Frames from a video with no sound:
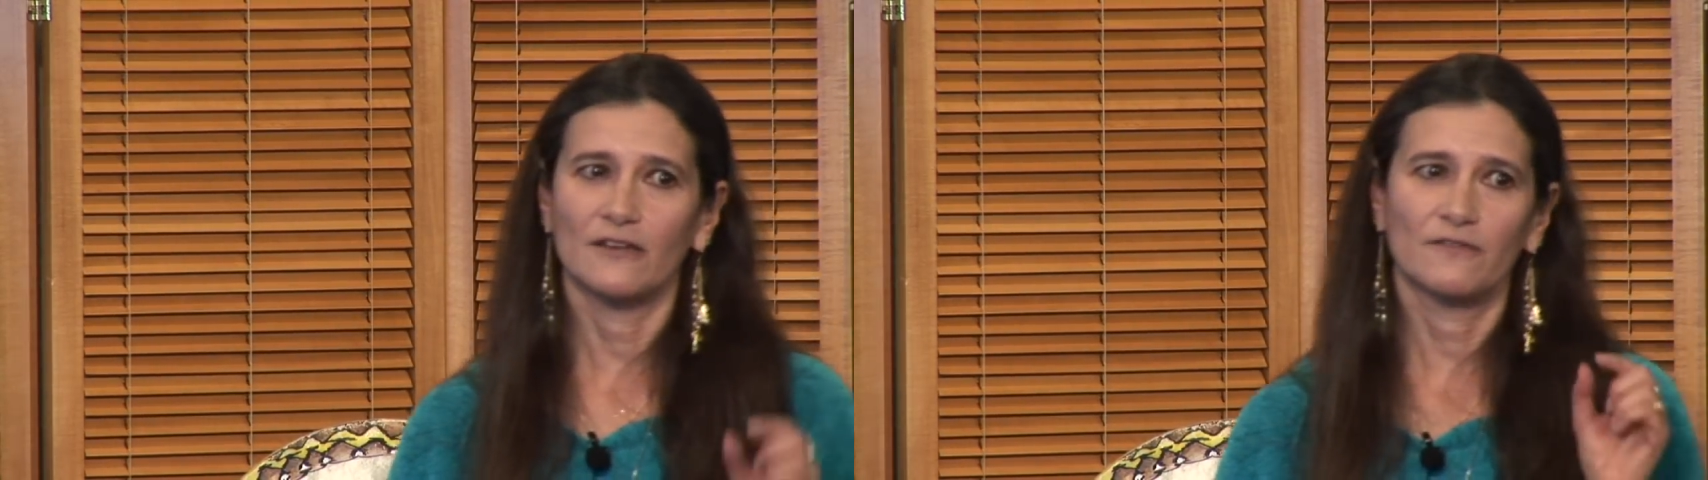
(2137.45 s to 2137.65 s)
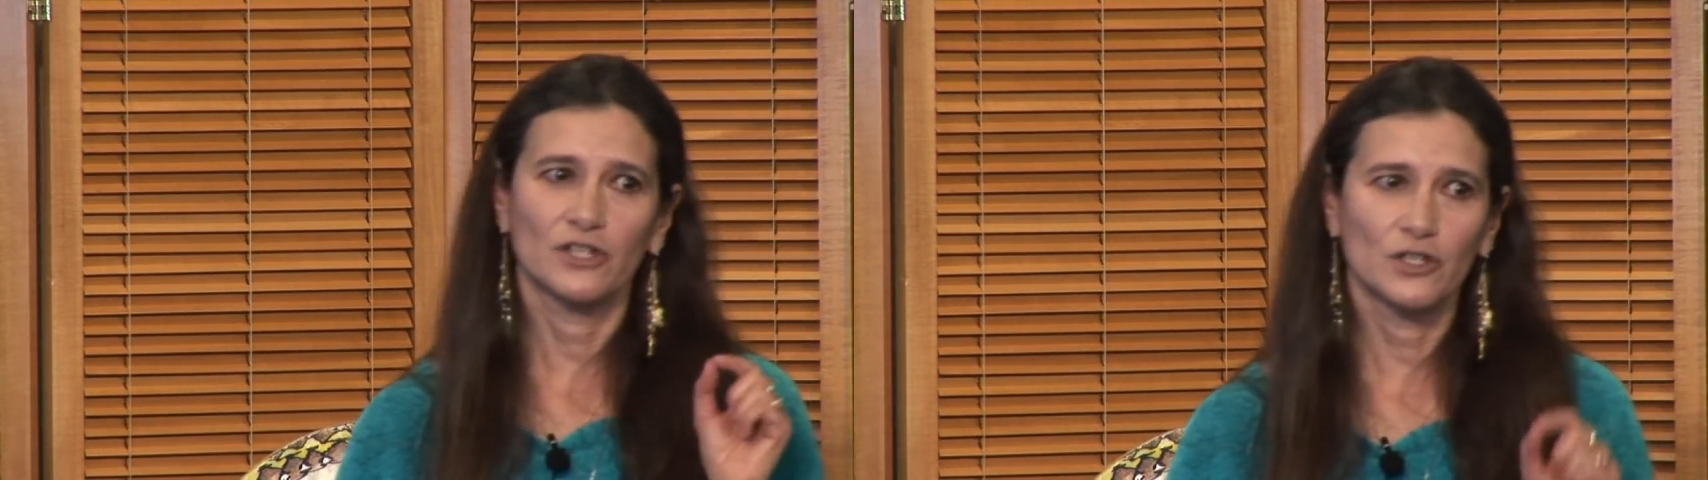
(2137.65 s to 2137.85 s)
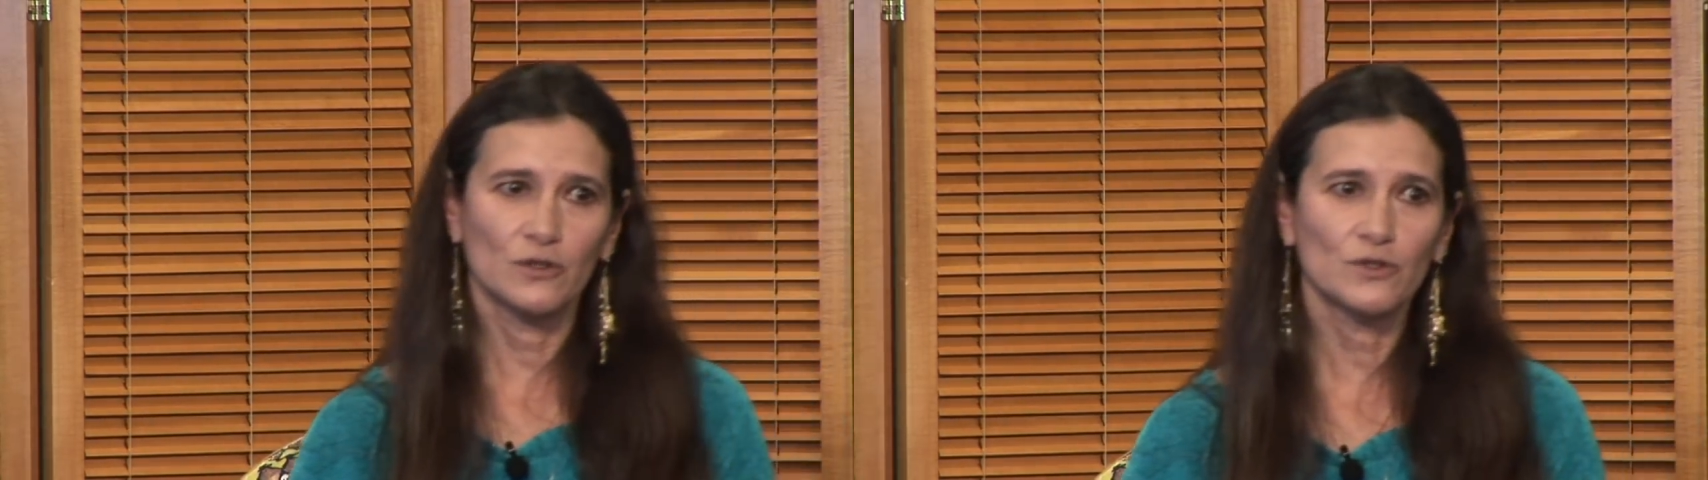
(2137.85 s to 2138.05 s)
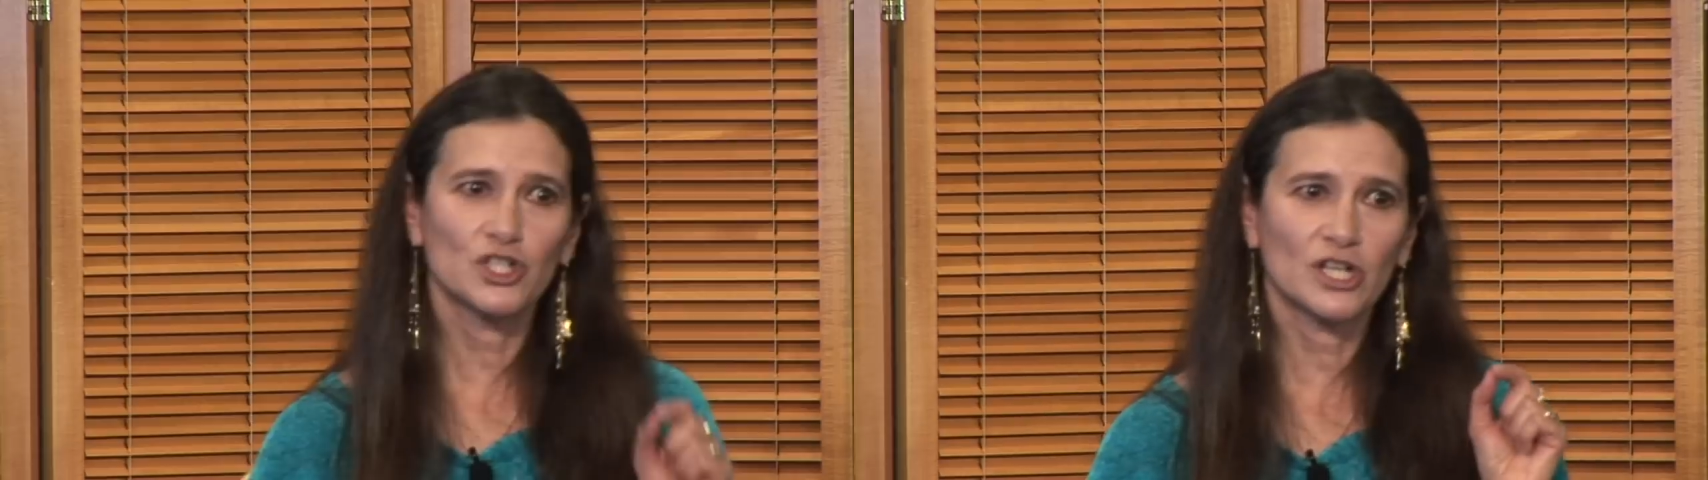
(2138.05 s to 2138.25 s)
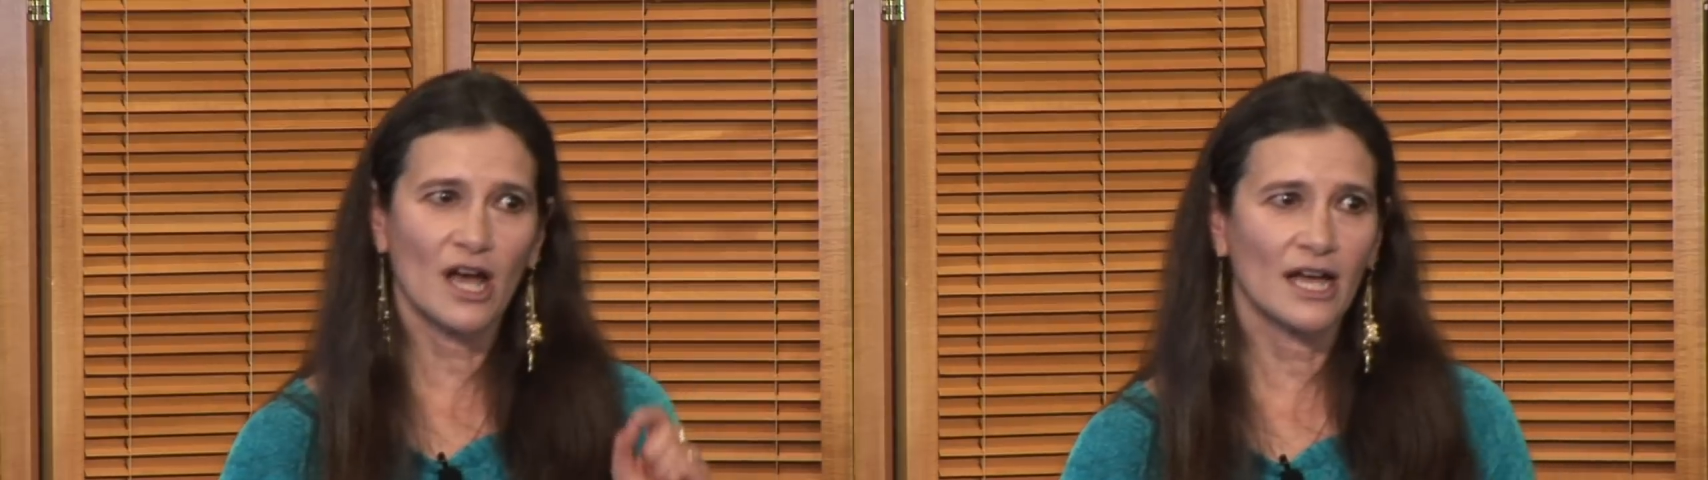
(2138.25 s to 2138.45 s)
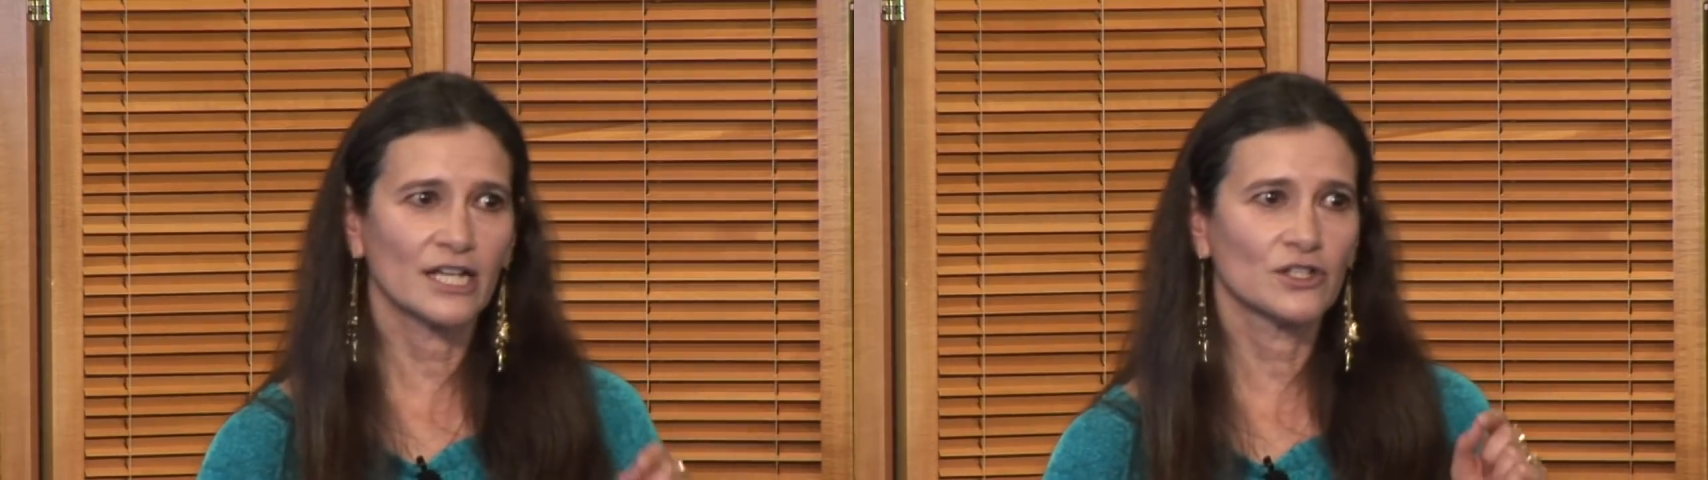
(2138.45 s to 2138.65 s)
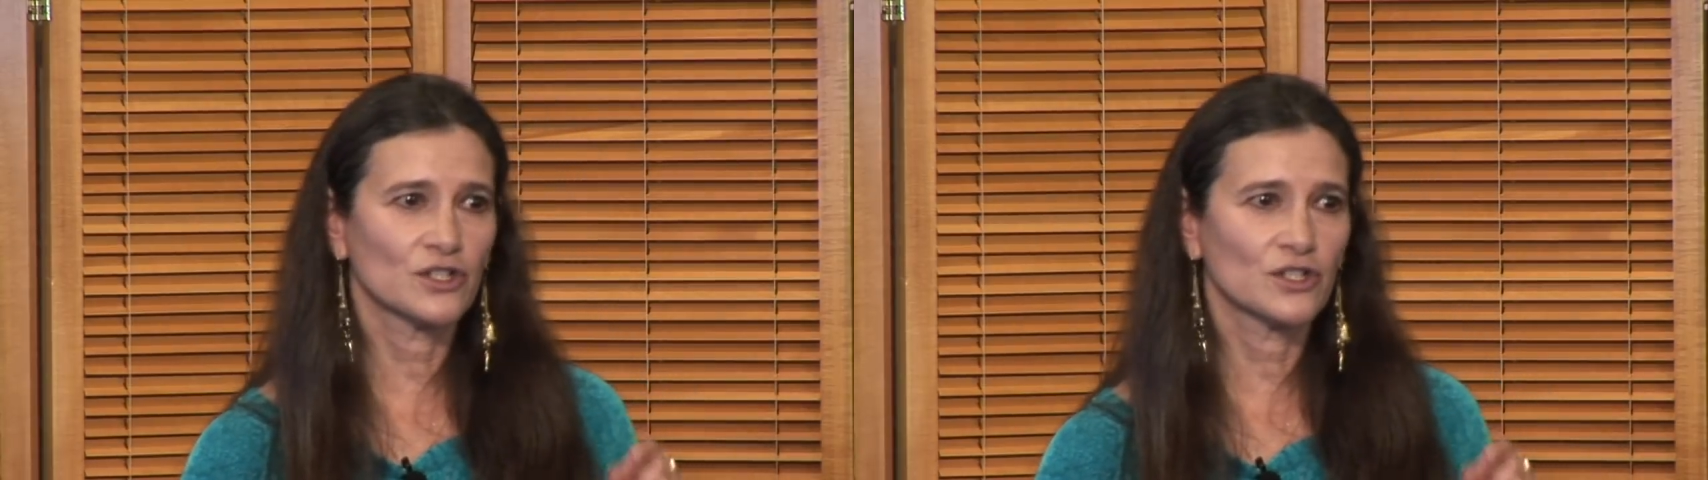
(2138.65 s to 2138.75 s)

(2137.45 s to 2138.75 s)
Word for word: if you shine